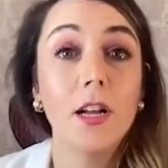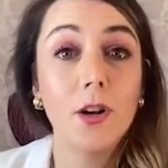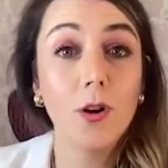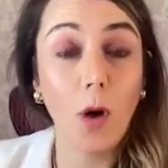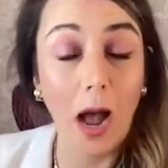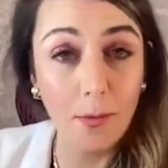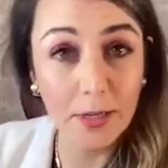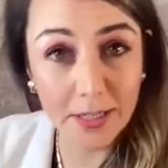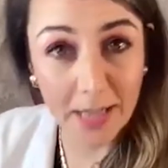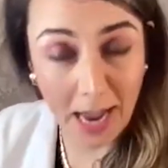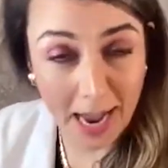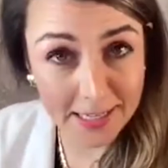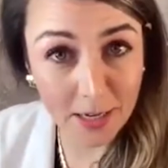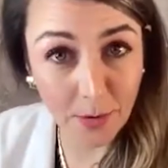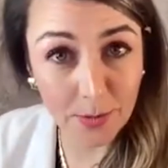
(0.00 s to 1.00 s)
as
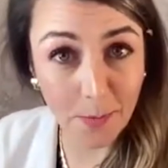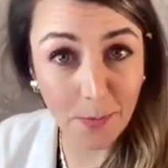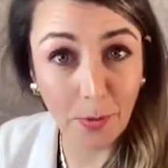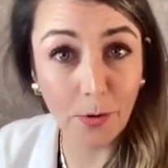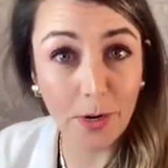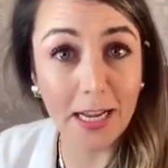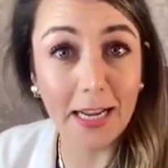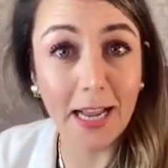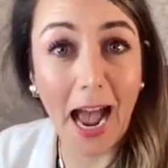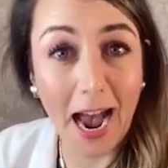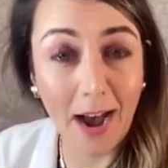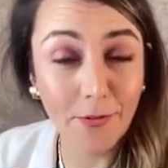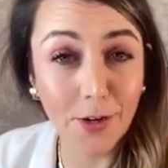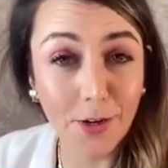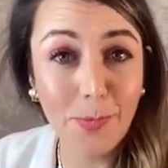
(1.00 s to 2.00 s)
I was uploading
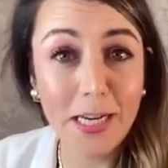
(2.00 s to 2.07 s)
after